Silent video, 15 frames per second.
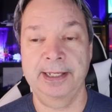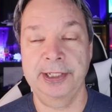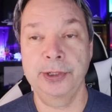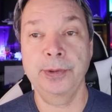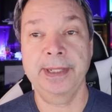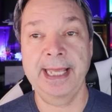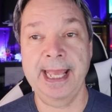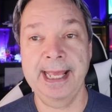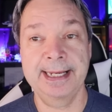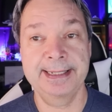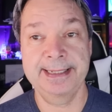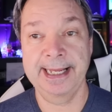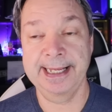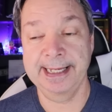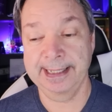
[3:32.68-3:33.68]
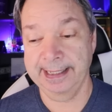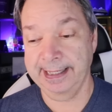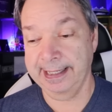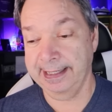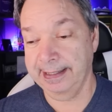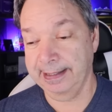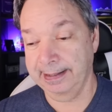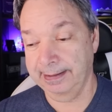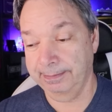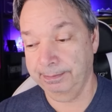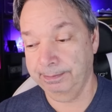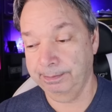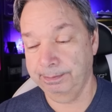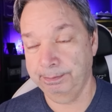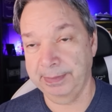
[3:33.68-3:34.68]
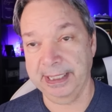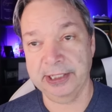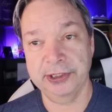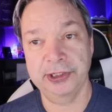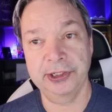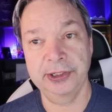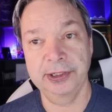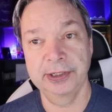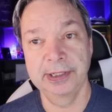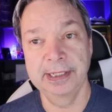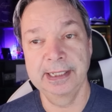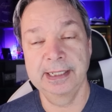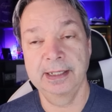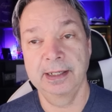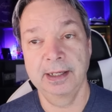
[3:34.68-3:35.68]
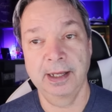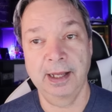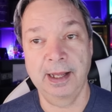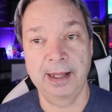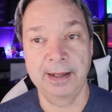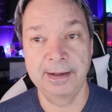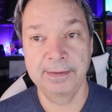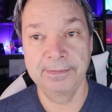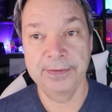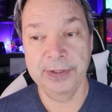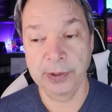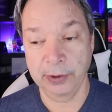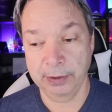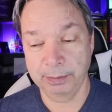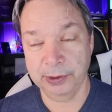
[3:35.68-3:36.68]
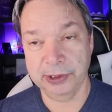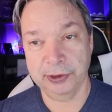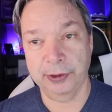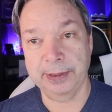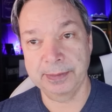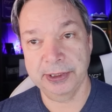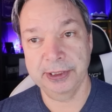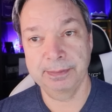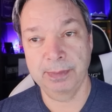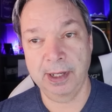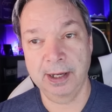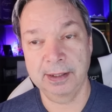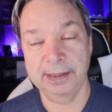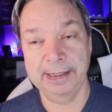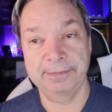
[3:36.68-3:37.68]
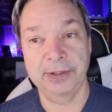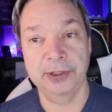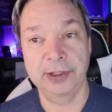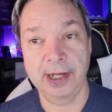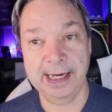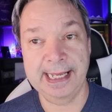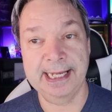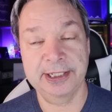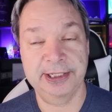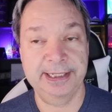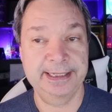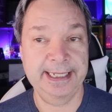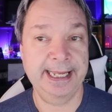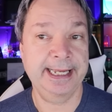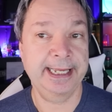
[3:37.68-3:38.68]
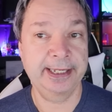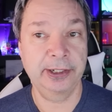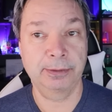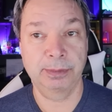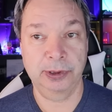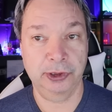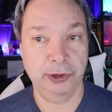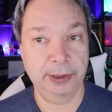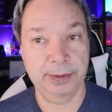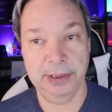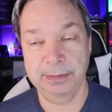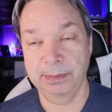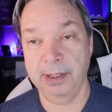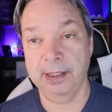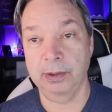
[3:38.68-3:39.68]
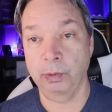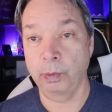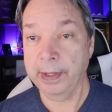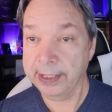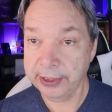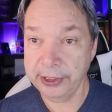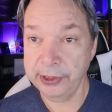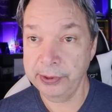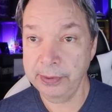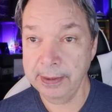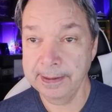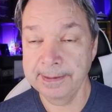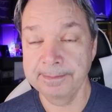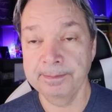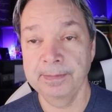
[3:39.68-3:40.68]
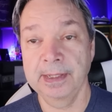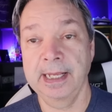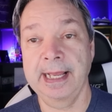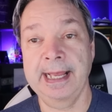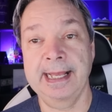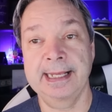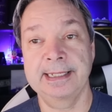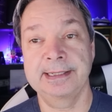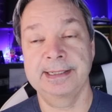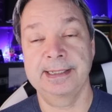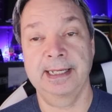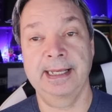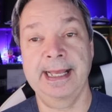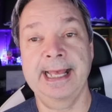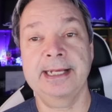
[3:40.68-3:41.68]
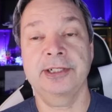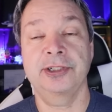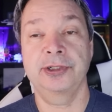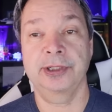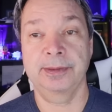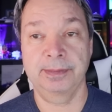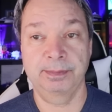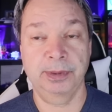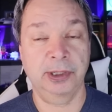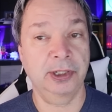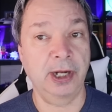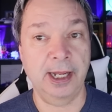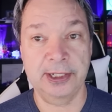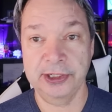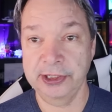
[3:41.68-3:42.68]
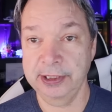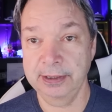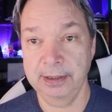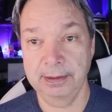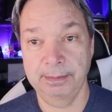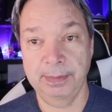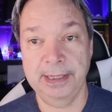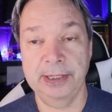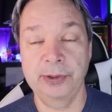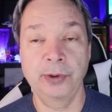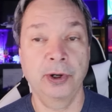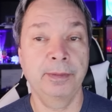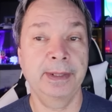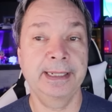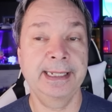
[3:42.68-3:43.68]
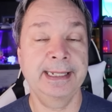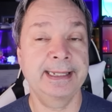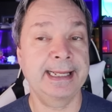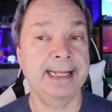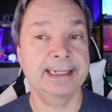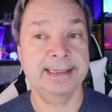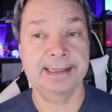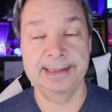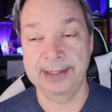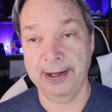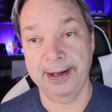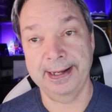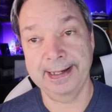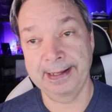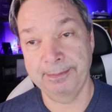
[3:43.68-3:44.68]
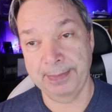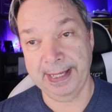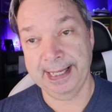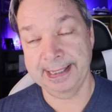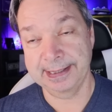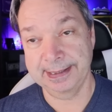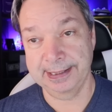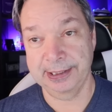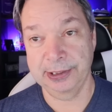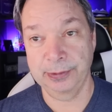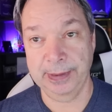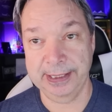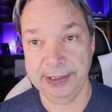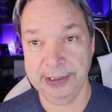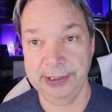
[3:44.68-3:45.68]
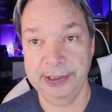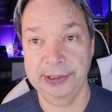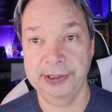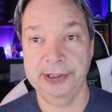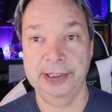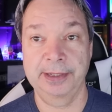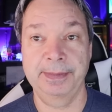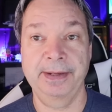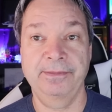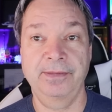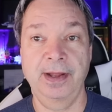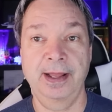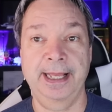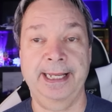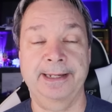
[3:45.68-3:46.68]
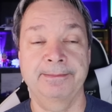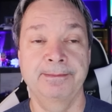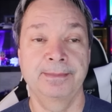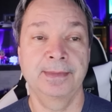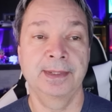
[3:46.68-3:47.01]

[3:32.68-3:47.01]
You can take a picture of your prescription bottle if you're not actually taking your prescription bottle with you as extra precaution, but normally that's not a bad situation. You're going to be fine.